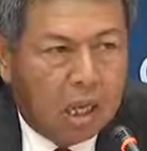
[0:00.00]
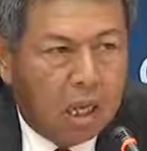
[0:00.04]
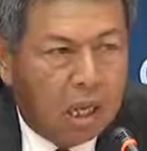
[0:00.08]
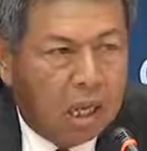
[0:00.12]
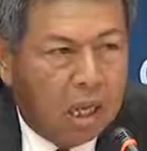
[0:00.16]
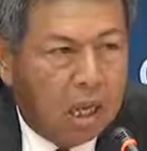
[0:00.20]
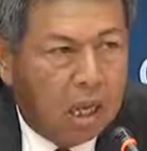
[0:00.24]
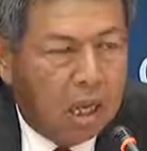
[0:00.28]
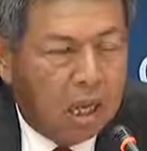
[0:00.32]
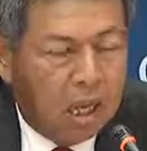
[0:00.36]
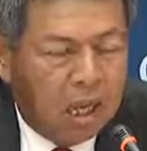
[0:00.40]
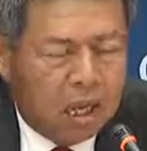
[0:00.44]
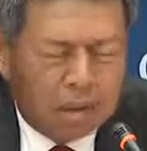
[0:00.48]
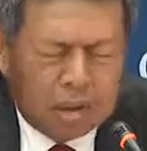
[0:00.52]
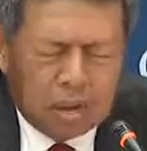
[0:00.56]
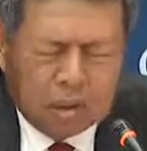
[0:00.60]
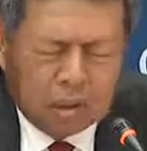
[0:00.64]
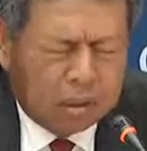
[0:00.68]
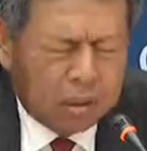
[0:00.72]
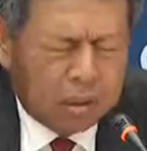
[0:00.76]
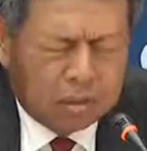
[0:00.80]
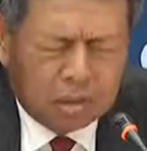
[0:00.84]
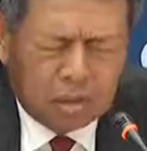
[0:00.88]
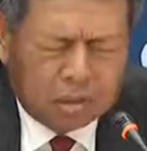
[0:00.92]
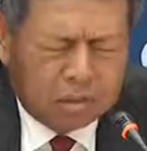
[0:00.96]
uh,
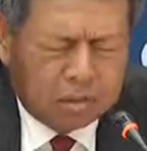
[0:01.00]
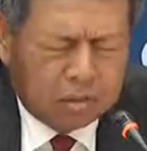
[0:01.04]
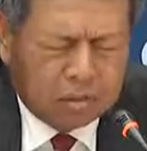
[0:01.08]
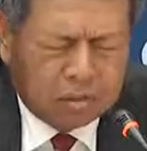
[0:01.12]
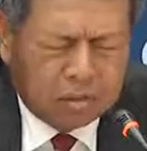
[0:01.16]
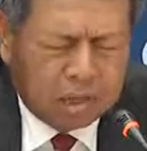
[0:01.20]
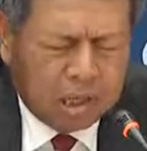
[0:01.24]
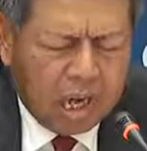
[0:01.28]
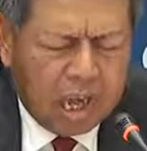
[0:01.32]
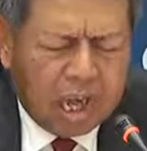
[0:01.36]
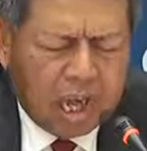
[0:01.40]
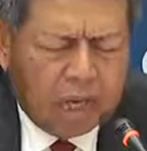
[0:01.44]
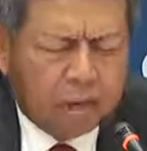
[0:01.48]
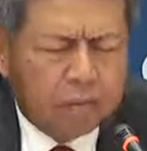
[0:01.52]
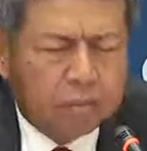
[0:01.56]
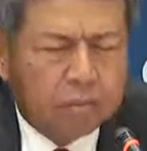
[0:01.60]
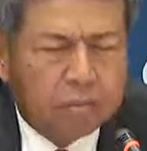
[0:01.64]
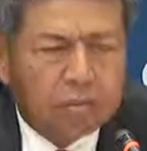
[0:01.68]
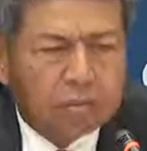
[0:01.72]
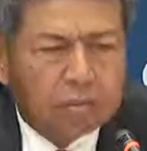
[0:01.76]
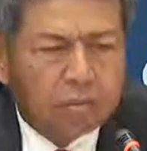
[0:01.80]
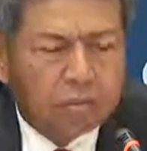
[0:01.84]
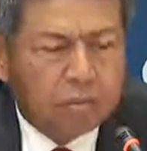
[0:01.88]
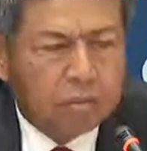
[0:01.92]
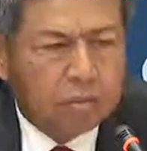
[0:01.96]
the
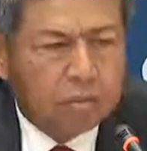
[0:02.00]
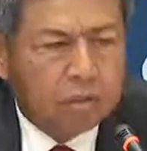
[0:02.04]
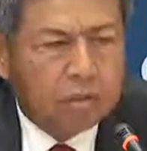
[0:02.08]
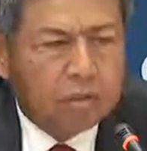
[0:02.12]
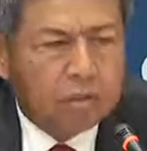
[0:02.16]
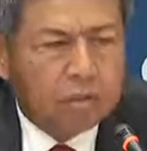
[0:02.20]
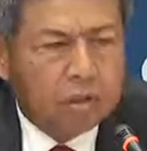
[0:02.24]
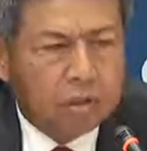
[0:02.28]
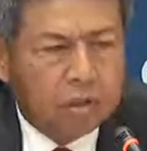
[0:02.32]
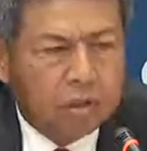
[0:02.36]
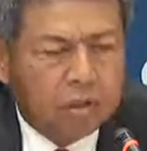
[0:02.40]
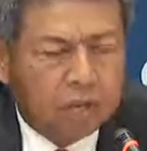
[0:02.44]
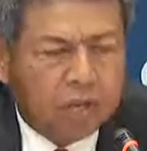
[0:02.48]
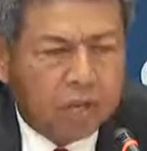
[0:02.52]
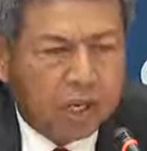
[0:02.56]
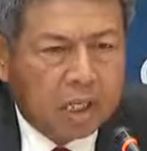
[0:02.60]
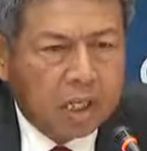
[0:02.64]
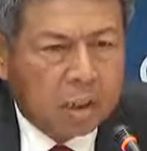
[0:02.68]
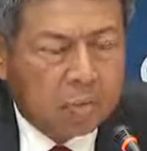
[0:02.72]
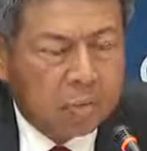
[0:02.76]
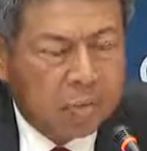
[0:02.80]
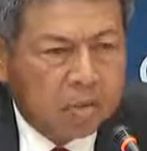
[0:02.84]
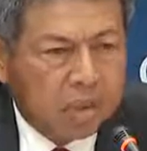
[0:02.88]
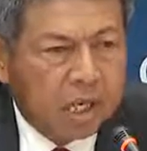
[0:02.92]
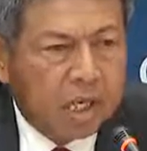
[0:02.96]
Glenn
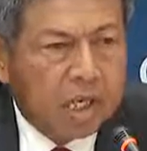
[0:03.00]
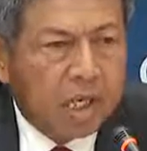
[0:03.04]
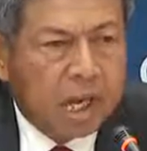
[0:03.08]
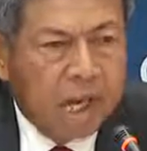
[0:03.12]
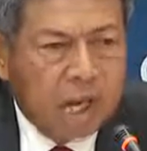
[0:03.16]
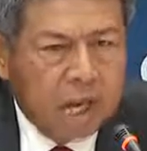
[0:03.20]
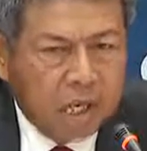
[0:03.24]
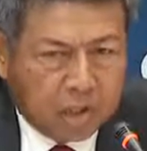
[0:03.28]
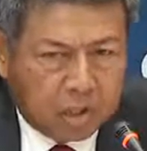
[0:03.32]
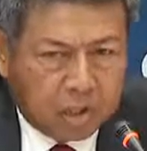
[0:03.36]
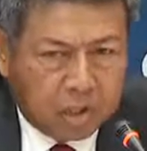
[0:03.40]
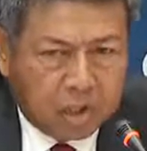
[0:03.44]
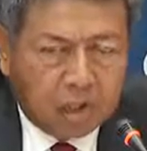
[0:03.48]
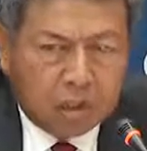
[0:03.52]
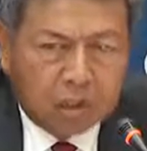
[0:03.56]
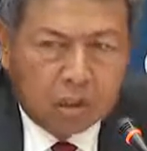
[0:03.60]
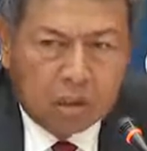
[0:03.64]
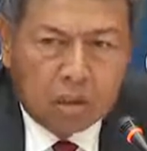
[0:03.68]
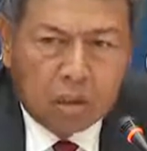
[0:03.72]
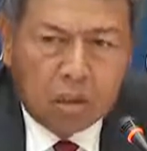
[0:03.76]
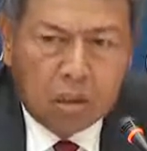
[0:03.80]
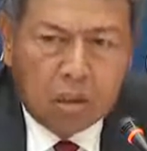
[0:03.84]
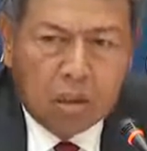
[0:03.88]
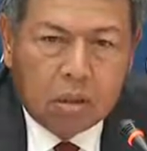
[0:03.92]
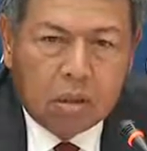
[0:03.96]
Defense Marine Asia,
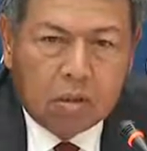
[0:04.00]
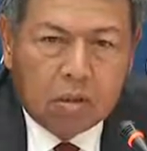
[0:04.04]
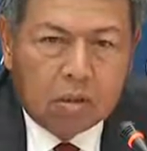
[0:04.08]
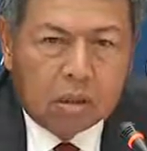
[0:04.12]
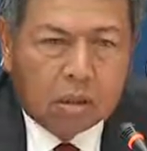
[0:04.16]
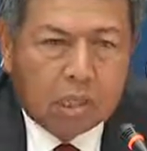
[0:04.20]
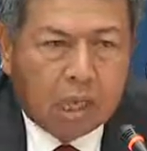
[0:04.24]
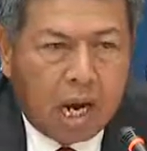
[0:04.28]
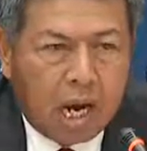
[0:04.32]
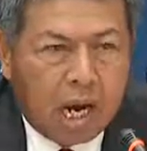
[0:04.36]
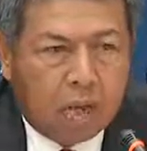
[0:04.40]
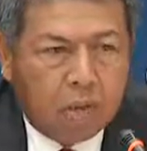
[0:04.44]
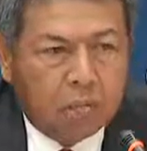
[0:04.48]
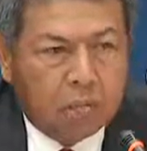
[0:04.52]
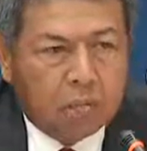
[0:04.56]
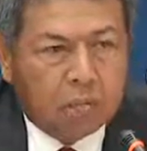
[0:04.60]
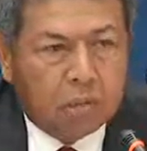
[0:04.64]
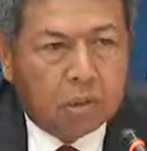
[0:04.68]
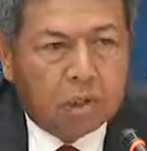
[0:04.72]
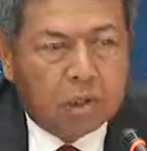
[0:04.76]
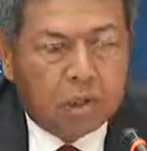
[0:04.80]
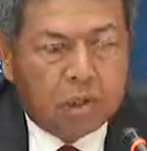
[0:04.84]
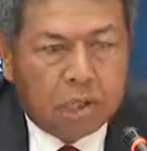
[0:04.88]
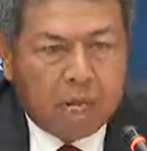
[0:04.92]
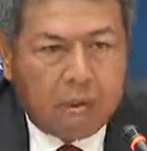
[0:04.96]
which I'm
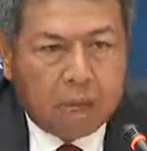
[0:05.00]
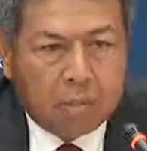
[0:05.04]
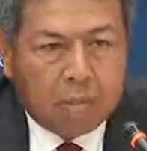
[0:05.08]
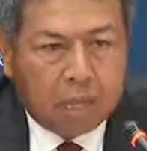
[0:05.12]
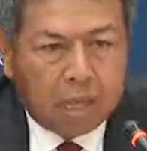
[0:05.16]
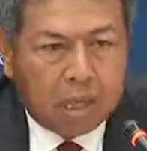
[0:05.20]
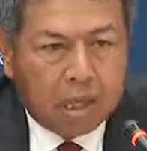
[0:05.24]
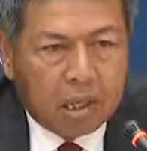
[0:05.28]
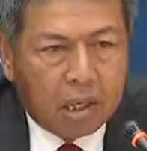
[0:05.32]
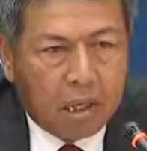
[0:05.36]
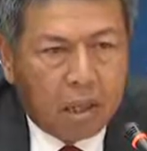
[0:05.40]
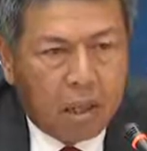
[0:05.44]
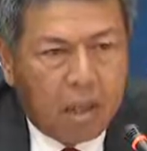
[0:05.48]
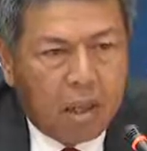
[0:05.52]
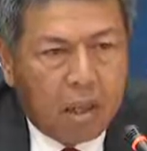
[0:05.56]
a chairman,